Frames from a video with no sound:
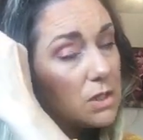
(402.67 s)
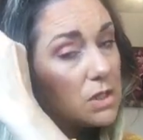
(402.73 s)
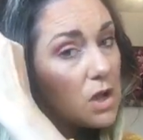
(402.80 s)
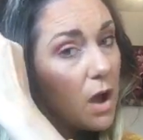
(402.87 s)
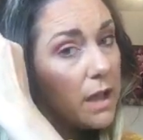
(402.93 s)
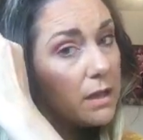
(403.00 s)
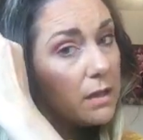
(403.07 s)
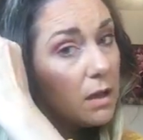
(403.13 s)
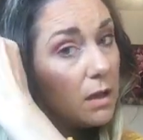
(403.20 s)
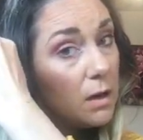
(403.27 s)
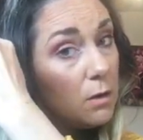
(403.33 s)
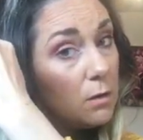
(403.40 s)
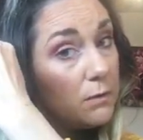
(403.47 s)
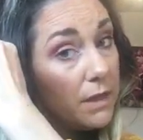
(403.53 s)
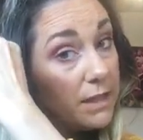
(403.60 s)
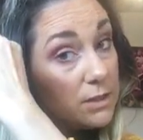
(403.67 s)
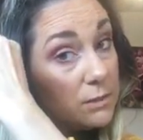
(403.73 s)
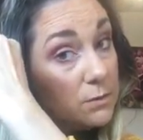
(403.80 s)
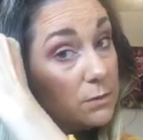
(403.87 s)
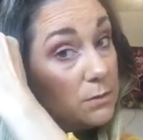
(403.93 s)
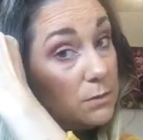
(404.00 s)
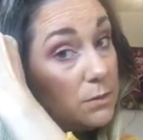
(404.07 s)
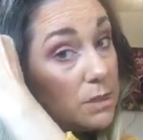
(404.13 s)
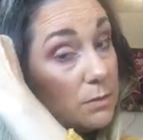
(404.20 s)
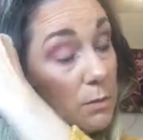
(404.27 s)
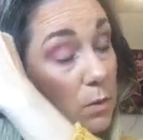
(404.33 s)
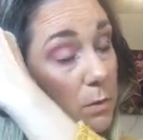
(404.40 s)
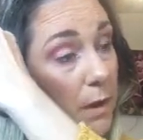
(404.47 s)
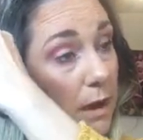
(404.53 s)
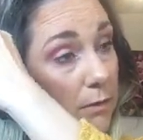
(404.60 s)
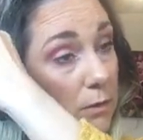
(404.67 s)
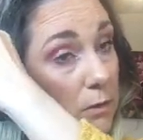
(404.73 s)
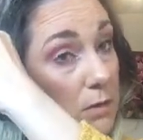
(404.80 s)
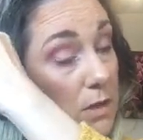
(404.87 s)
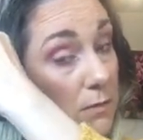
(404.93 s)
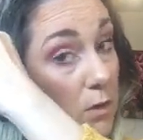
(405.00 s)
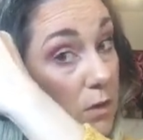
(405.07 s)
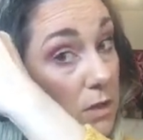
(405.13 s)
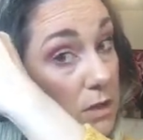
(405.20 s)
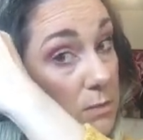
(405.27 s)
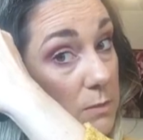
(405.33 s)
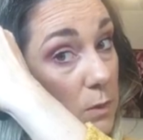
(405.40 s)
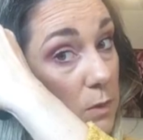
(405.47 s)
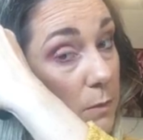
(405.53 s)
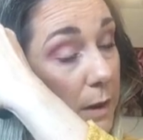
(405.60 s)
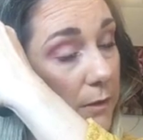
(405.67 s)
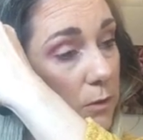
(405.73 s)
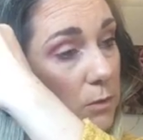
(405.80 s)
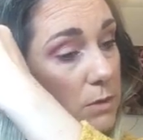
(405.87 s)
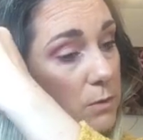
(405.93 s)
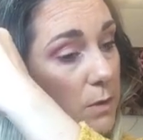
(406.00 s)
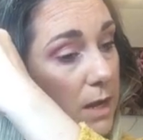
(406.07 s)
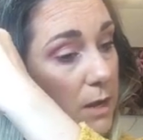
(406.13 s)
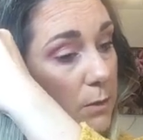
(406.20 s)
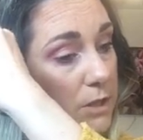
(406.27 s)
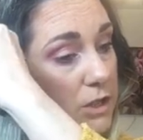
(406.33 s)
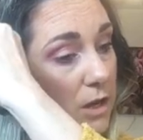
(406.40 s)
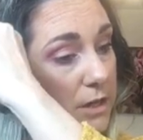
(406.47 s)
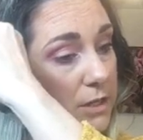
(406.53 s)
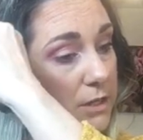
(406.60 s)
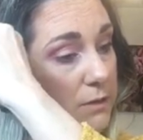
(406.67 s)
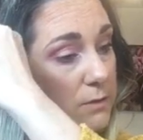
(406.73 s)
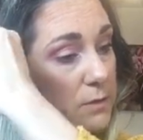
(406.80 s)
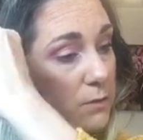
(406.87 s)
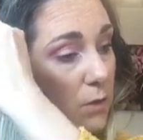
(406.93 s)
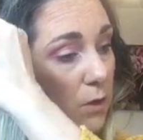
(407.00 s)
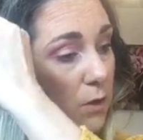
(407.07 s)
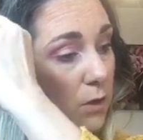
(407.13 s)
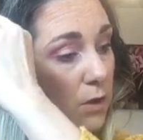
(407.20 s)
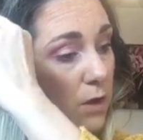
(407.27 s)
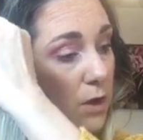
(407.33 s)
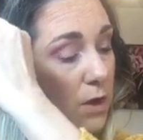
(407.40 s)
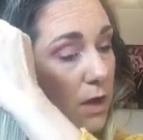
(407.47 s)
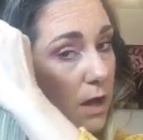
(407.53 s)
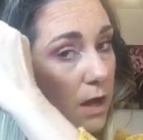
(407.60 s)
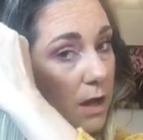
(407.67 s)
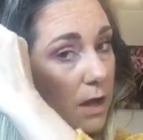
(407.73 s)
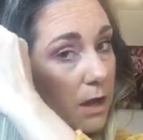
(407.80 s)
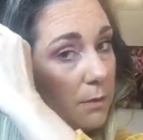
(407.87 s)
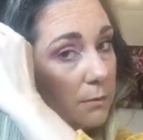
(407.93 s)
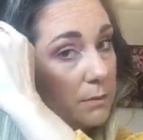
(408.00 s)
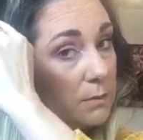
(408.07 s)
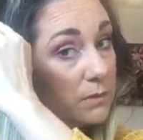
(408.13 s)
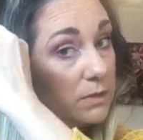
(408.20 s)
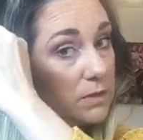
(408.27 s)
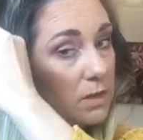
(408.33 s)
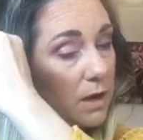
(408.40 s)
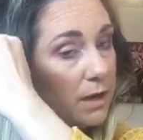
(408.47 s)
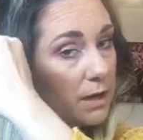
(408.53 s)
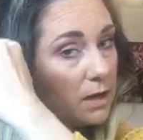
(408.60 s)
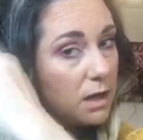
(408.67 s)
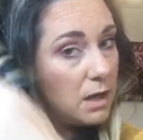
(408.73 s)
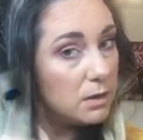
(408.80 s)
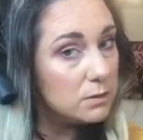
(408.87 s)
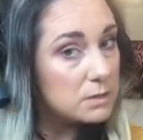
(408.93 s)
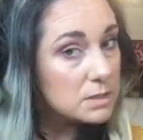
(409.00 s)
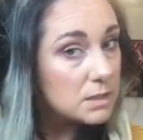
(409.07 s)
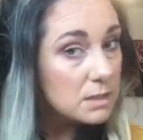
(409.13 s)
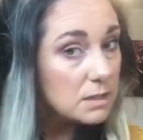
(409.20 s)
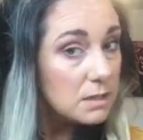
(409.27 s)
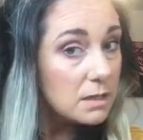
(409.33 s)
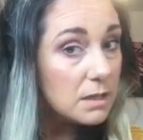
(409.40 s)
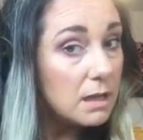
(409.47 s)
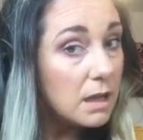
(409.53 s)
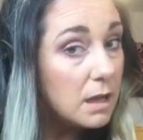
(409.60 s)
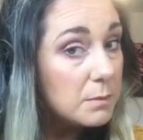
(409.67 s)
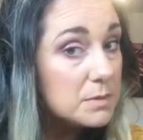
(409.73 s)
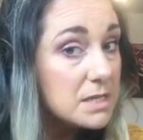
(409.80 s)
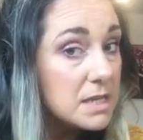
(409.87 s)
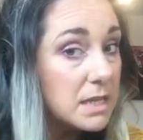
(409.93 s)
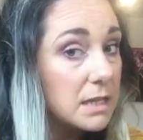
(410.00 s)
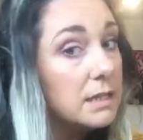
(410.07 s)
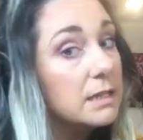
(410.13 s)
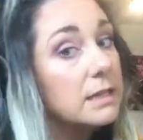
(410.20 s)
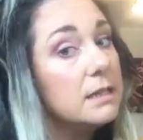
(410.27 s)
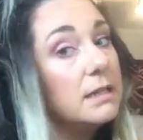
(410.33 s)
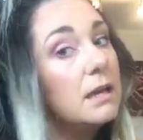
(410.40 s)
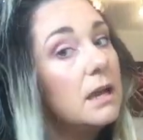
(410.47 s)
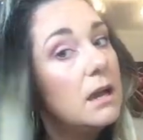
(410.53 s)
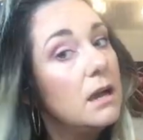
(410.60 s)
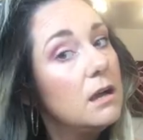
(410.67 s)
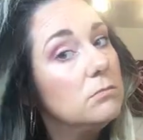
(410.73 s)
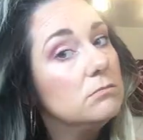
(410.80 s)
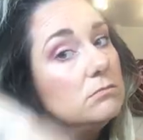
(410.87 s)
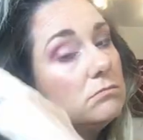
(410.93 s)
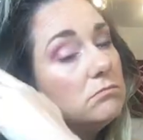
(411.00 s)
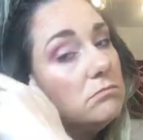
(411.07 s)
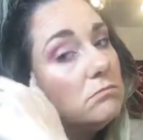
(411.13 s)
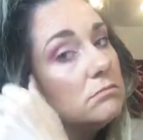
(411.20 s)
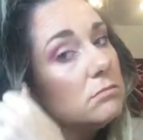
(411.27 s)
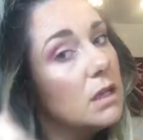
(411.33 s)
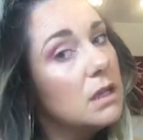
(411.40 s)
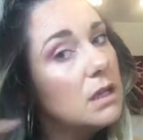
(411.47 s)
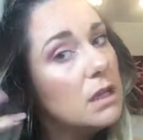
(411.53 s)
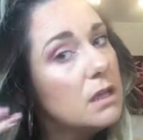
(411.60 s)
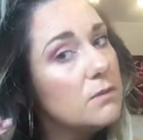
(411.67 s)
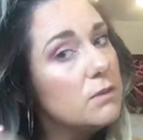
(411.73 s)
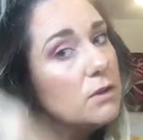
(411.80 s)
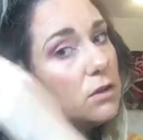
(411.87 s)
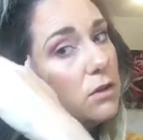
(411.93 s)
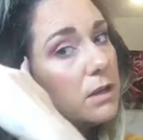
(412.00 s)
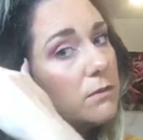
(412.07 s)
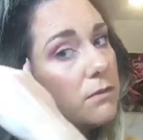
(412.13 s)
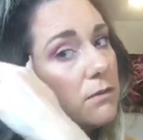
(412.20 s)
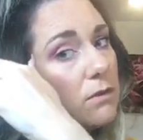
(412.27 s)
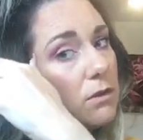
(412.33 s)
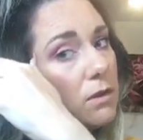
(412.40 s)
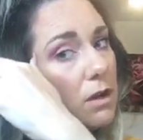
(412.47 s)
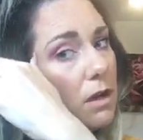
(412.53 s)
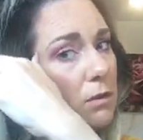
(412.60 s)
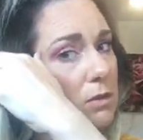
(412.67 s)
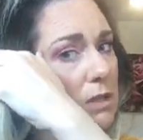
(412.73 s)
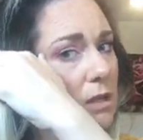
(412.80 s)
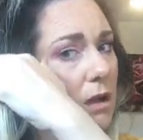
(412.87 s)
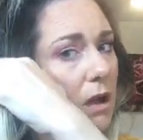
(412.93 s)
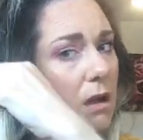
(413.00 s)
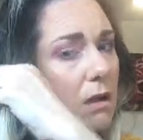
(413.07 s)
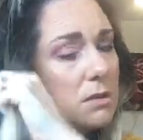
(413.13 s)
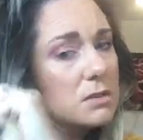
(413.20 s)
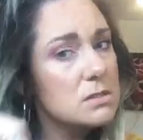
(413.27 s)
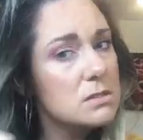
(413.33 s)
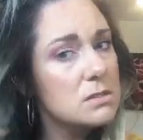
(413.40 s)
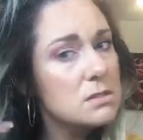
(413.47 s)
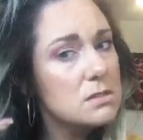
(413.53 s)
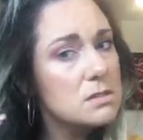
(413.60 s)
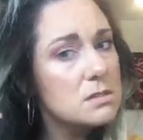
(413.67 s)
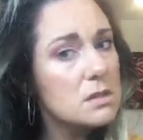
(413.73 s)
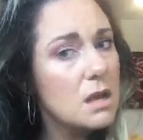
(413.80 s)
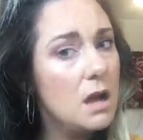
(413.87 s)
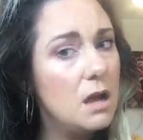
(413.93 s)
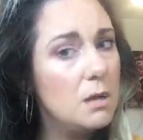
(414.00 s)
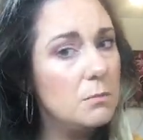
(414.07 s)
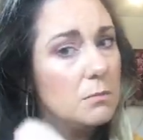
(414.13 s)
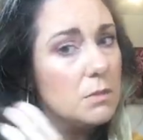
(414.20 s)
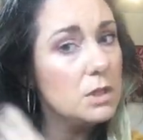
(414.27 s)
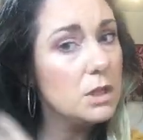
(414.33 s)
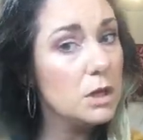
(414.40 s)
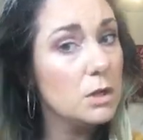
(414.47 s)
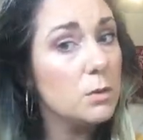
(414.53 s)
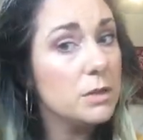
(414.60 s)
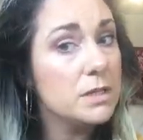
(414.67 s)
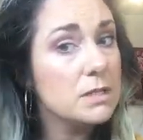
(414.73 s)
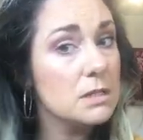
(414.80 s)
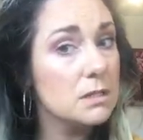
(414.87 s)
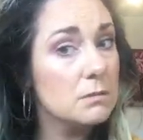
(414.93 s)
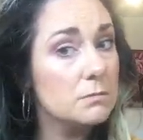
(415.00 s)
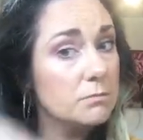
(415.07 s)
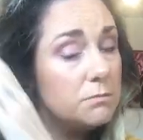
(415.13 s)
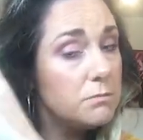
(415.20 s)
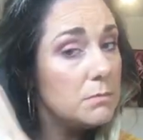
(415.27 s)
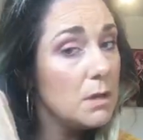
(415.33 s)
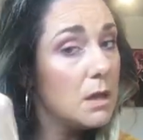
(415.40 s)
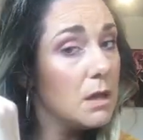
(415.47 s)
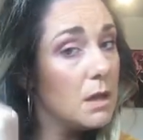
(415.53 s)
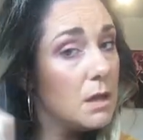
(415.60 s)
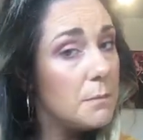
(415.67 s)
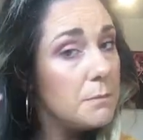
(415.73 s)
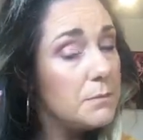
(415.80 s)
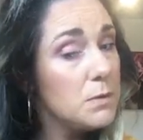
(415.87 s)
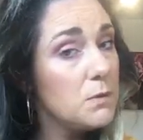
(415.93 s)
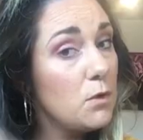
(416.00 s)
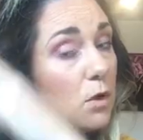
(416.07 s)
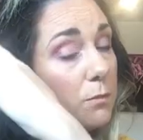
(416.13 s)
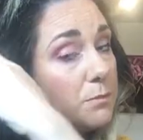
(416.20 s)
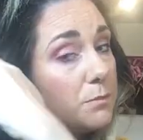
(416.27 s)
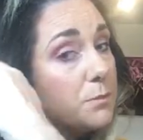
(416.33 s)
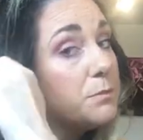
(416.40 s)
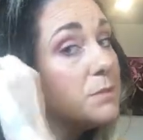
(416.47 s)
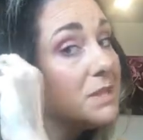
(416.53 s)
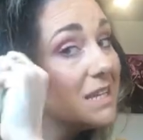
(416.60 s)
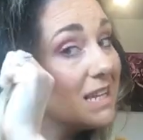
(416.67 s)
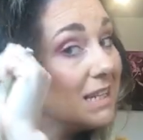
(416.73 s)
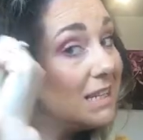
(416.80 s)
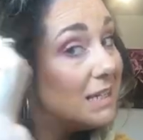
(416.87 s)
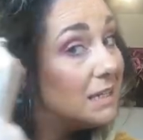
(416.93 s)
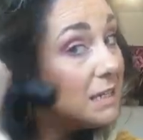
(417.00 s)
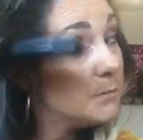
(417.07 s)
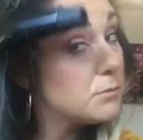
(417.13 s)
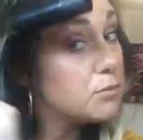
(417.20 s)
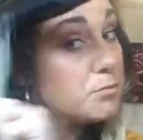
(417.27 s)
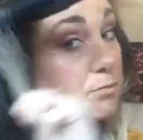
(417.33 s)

tighter curl, they do smaller barrels. I've got a smaller barrel as well, which I use for tighter curls. Particularly if you're looking for a curl to last, you want it to, you've got particularly